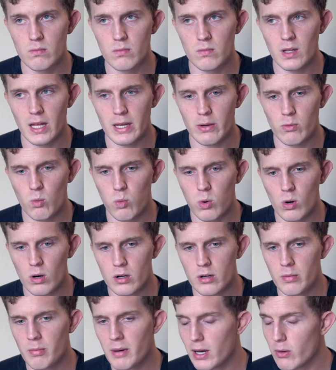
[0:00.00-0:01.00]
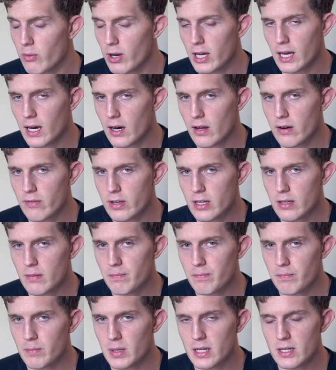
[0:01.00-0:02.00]
like work my way out of
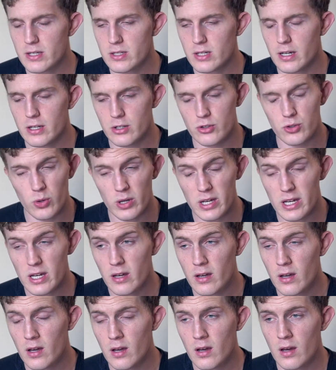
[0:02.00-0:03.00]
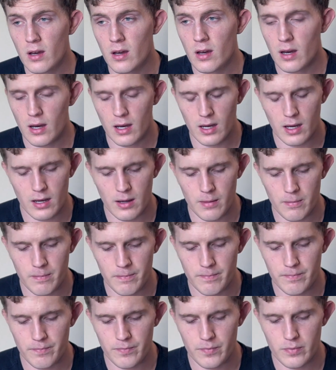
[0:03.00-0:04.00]
it because I enjoy it.
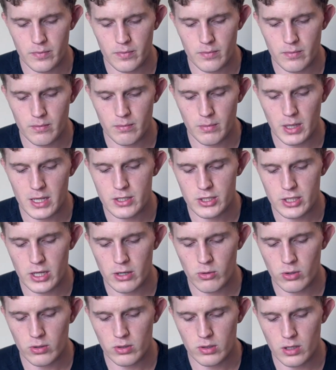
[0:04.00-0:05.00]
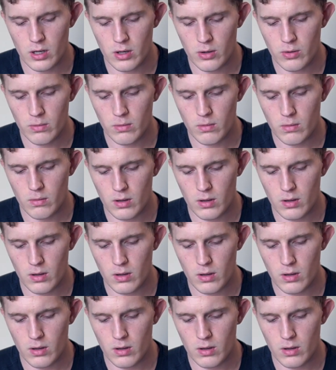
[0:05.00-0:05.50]
But in general, no.